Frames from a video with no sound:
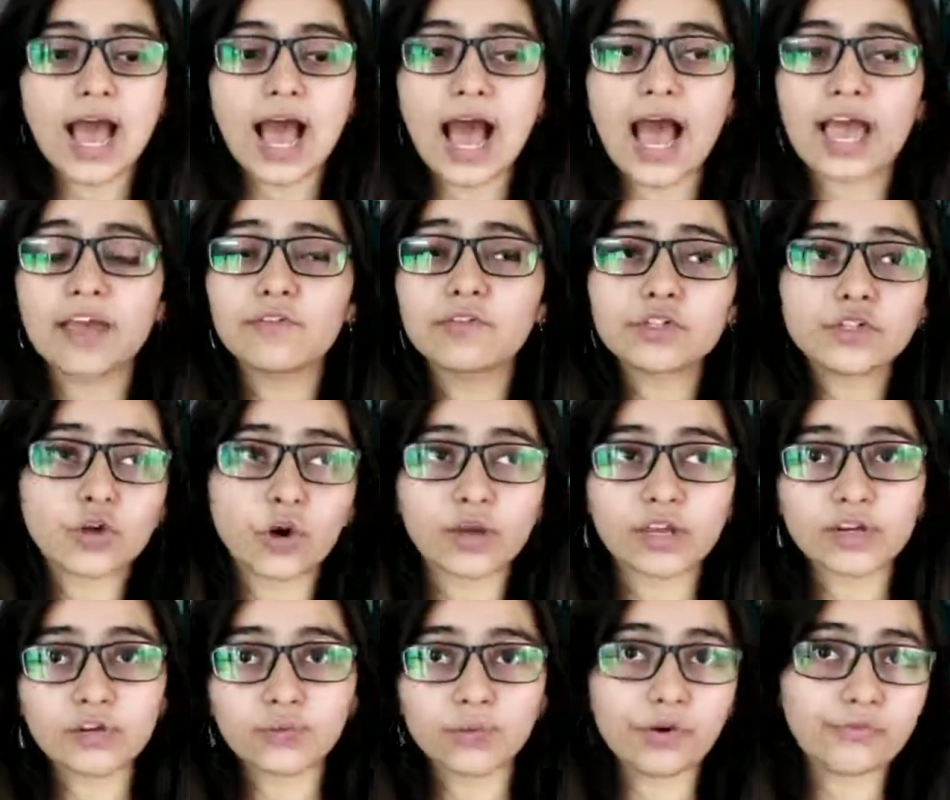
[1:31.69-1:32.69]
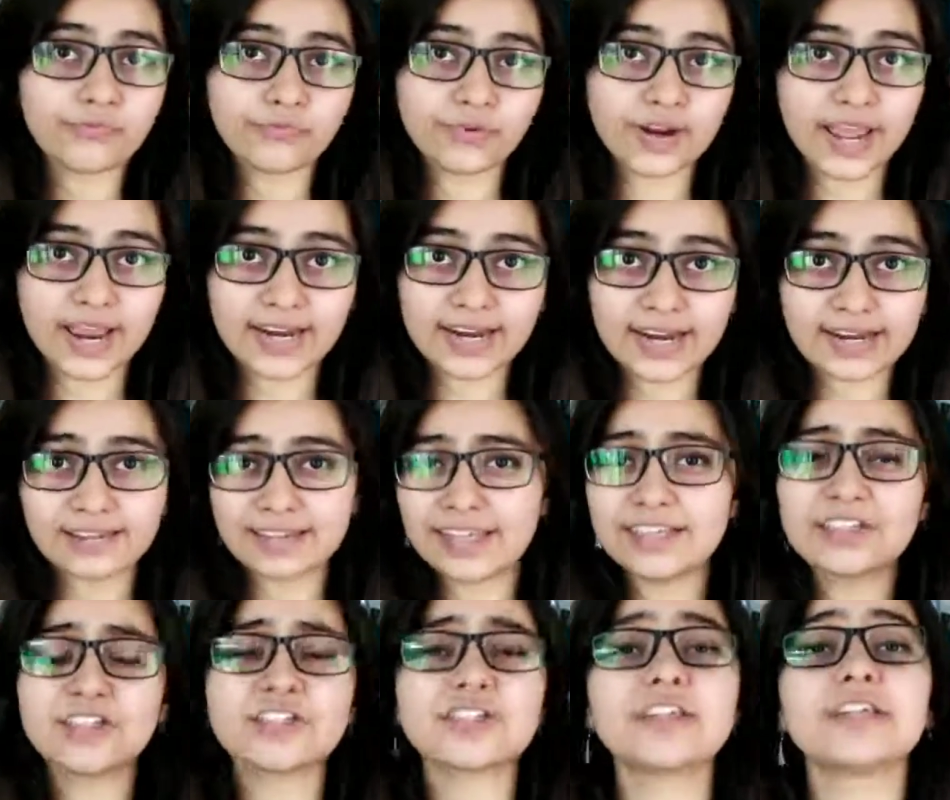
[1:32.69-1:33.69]
I was talking to a friend and
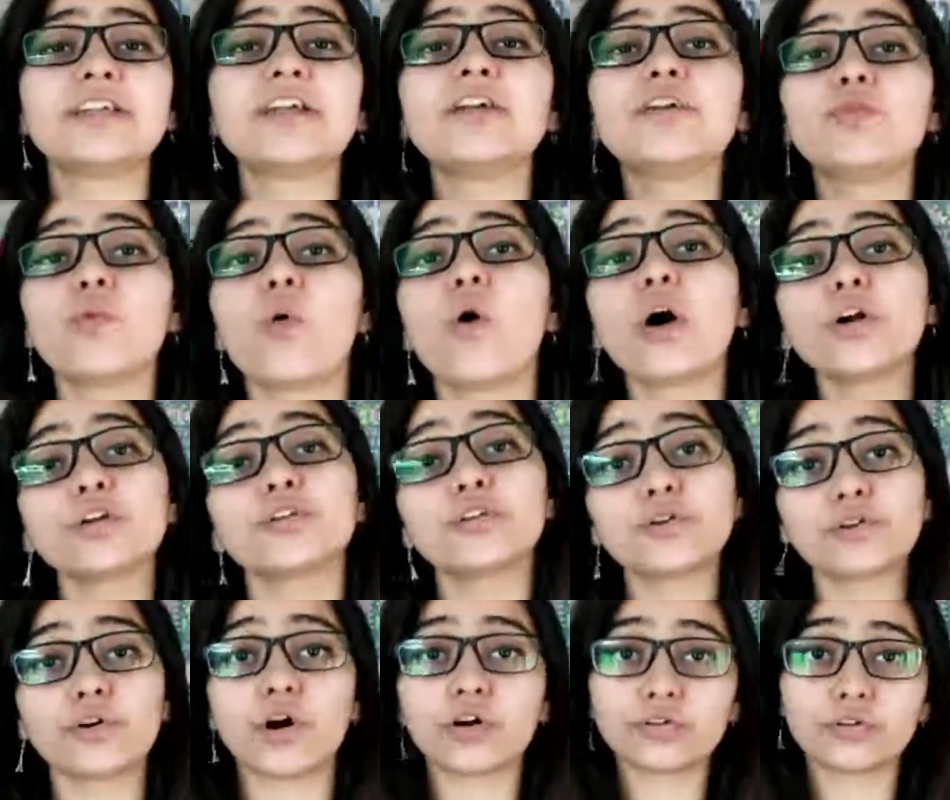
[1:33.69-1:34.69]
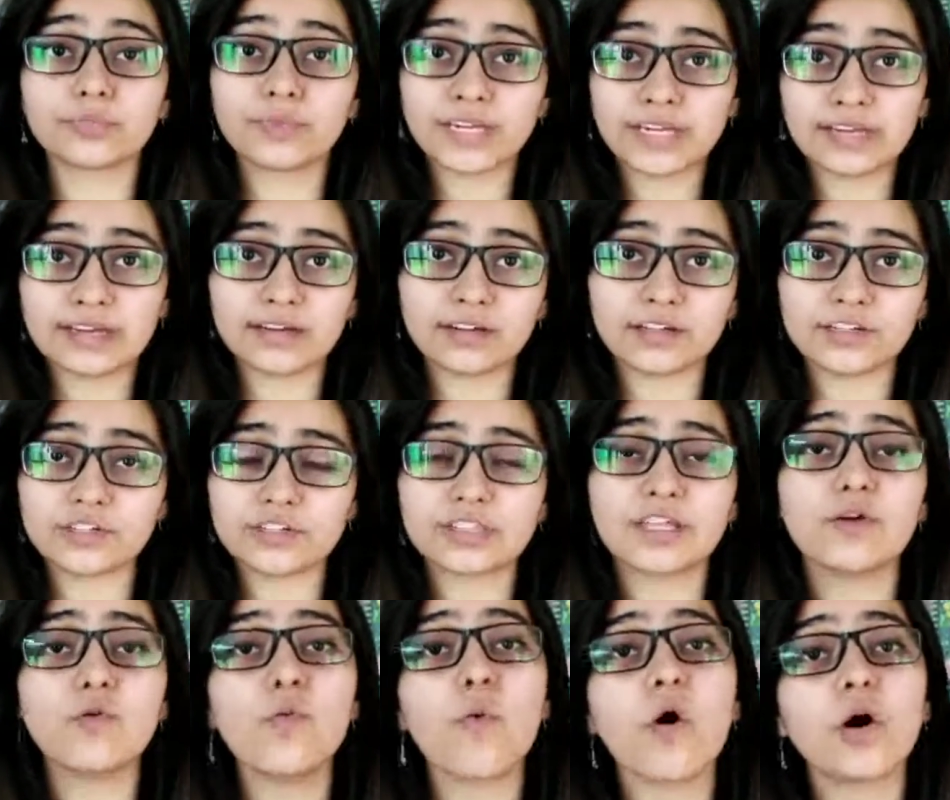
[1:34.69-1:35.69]
they just didn't want to talk to me in English.
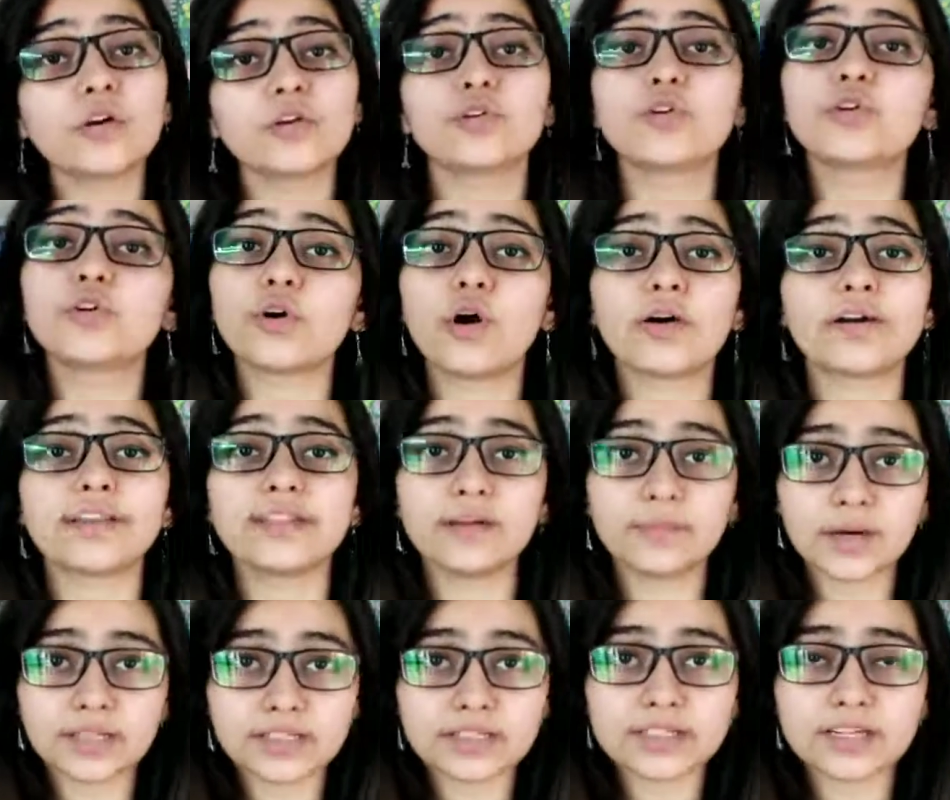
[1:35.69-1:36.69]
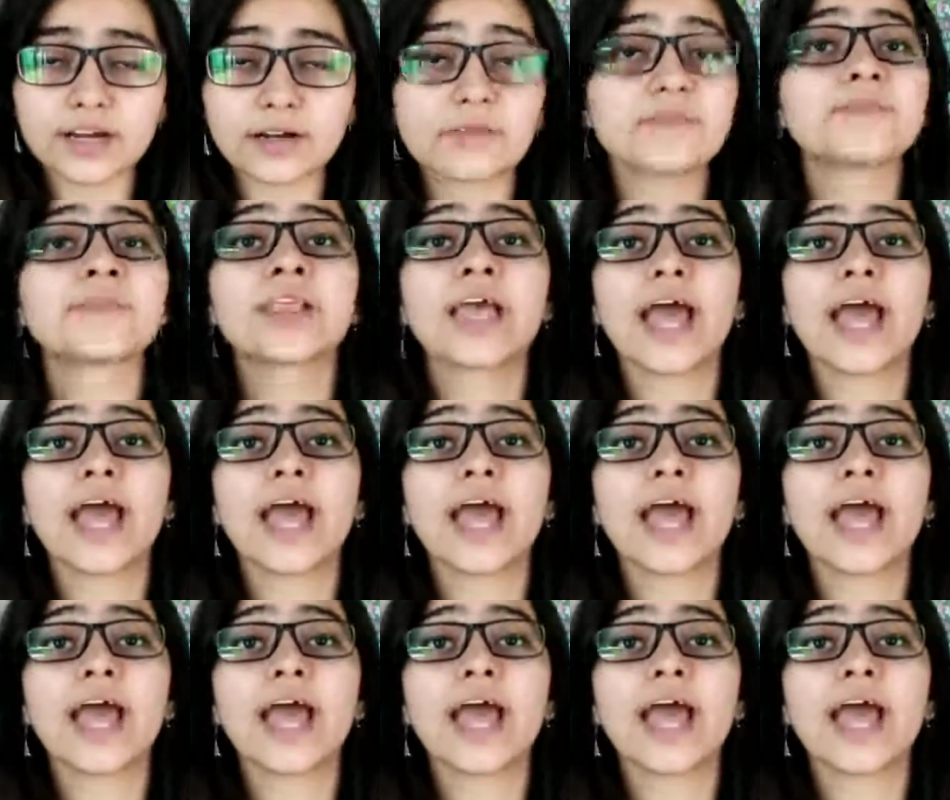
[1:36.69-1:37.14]
They want to talk in the mother tongue.